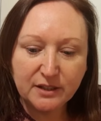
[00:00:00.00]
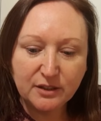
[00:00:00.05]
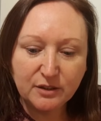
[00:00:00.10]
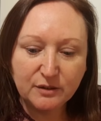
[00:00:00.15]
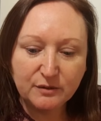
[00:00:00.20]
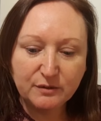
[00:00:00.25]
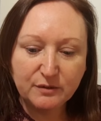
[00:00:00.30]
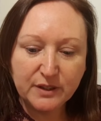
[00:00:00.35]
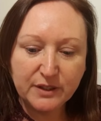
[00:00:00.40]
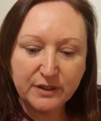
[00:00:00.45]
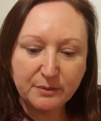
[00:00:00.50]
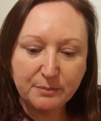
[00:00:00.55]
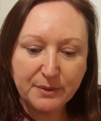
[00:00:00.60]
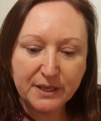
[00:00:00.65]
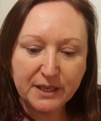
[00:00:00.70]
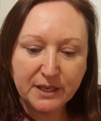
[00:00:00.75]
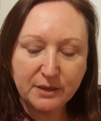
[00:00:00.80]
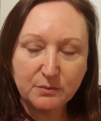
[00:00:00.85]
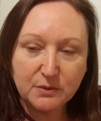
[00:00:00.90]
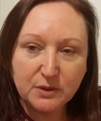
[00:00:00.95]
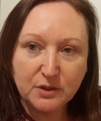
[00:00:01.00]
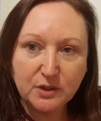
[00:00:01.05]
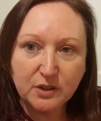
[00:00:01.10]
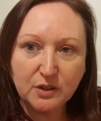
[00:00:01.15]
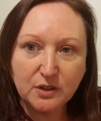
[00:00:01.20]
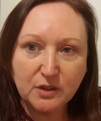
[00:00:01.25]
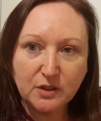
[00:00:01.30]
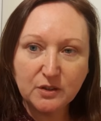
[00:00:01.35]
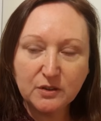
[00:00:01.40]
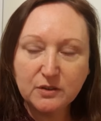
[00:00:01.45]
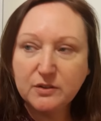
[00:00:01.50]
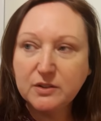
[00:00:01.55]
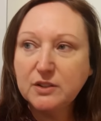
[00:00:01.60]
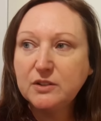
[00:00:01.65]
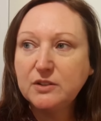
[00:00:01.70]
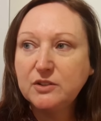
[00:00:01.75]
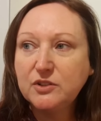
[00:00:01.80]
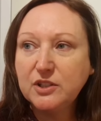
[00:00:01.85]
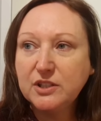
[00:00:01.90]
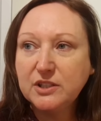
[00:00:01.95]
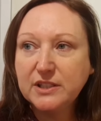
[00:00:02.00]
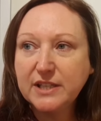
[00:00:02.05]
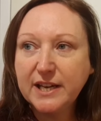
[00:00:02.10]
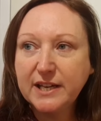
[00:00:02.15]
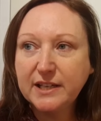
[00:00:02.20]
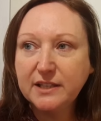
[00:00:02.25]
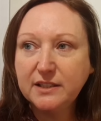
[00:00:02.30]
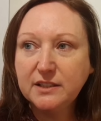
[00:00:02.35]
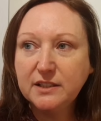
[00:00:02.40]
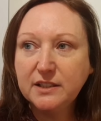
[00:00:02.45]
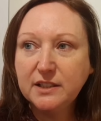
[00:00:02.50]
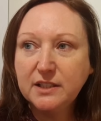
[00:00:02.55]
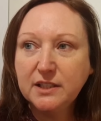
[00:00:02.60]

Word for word: hopefully the pain will go. She's getting,